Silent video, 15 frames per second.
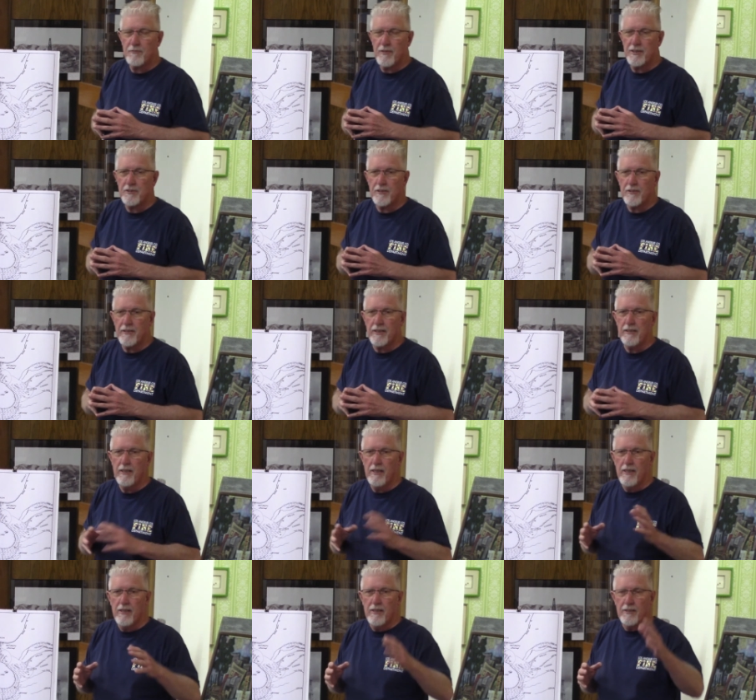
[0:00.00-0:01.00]
Ventura,
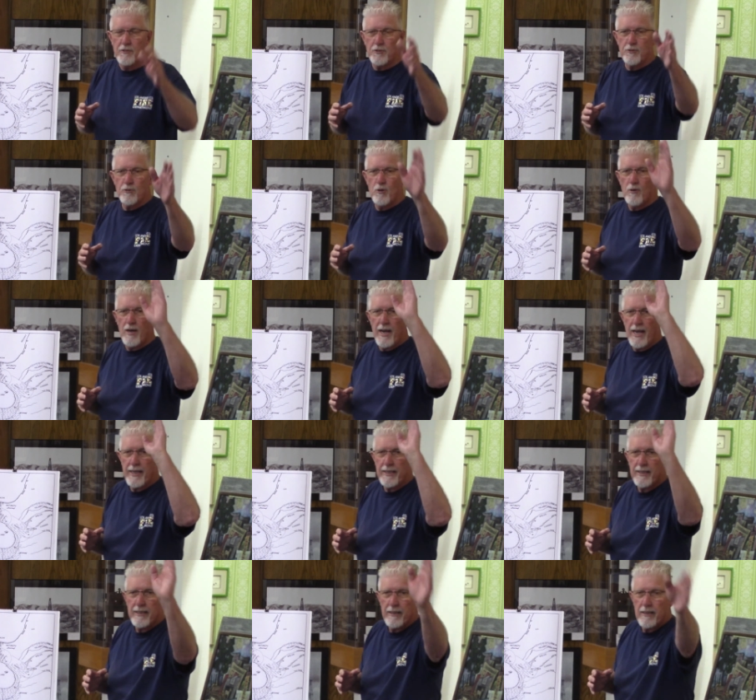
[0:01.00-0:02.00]
to Ojai,